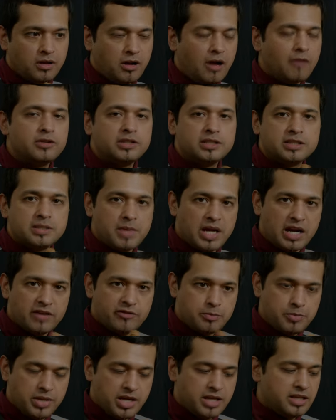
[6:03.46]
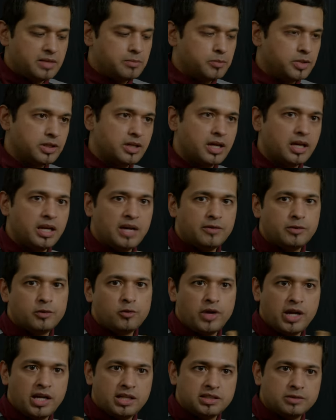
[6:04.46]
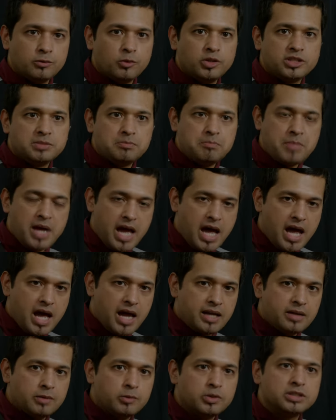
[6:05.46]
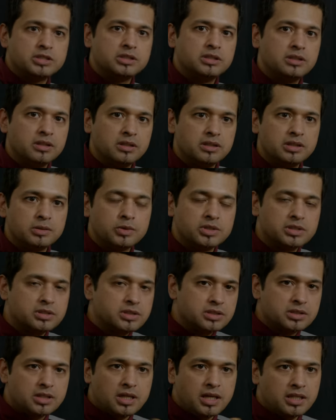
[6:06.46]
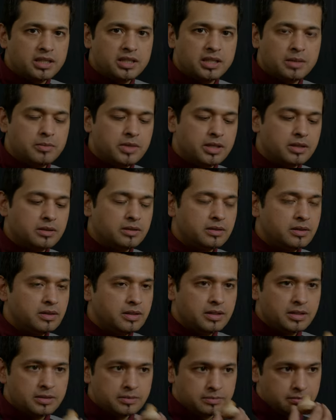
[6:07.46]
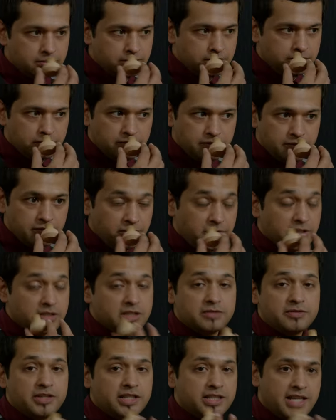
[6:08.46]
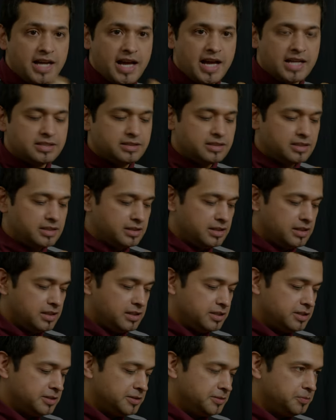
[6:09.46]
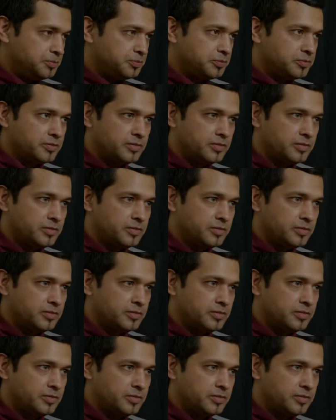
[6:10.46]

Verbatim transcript: obviously it's a matter of opinion, but you kind of have a range of what's bad and what's good and what's just kind of in the middle. This is fantastic. Um,